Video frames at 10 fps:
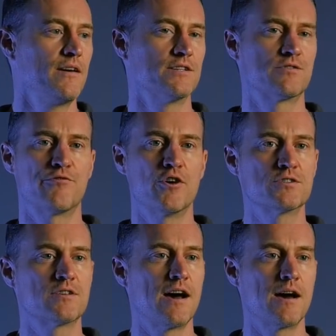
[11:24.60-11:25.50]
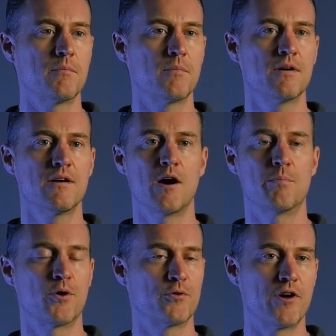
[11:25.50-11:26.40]
It's the first time our
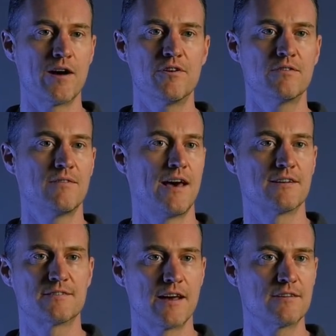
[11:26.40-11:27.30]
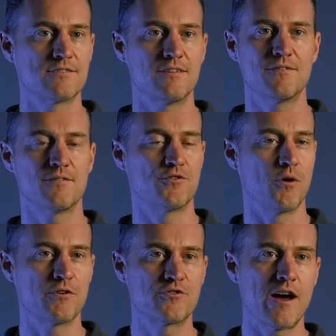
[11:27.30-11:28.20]
pro driver, Alx Dennison,
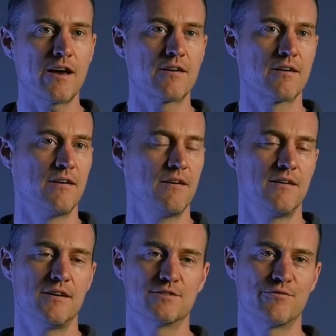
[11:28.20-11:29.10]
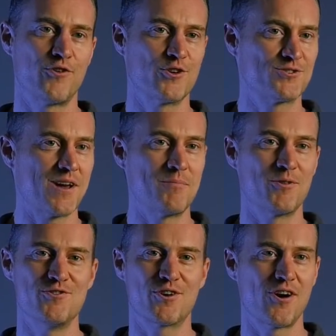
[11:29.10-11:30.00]
drove the track. It's the first time on
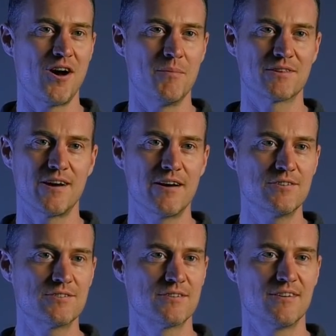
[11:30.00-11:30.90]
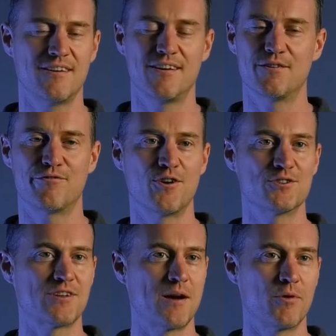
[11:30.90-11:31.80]
the Yokohama tires, the
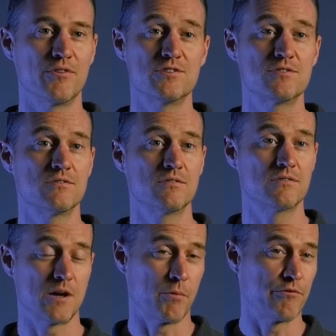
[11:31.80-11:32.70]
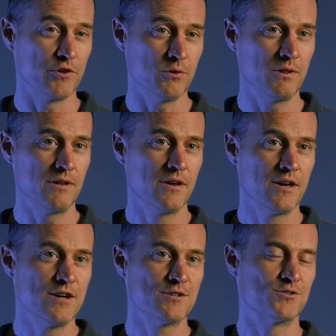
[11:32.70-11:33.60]
first time on this type of fuel.
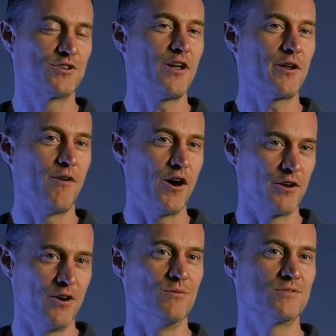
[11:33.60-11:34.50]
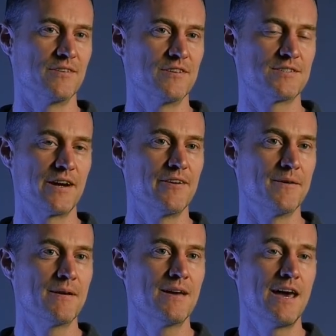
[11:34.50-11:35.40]
So there's a lot of unknowns in this area.
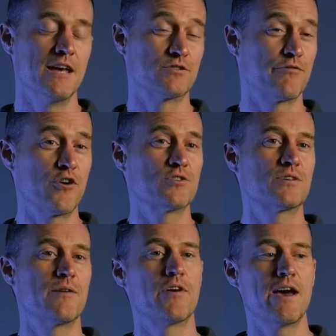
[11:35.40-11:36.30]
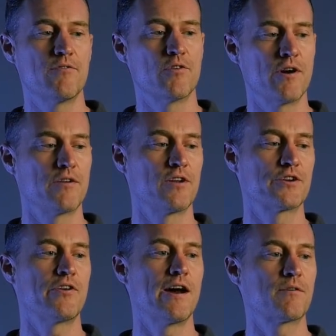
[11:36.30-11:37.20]
And it's the first time we ever run on a
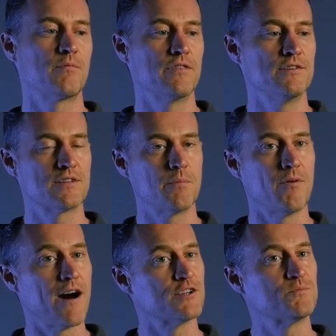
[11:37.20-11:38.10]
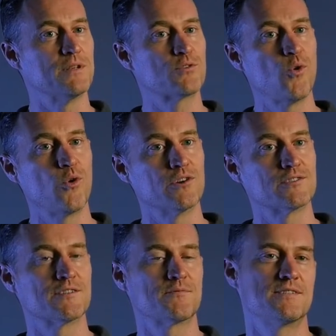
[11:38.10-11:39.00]
track with these type of high-speed
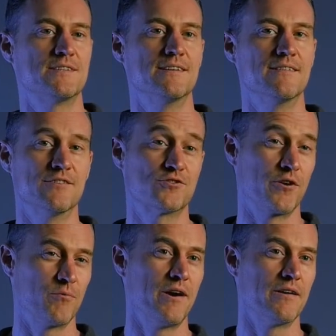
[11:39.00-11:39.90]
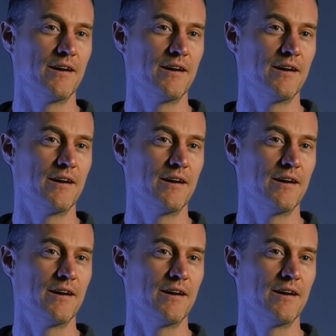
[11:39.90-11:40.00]
corners as we see in, in turn one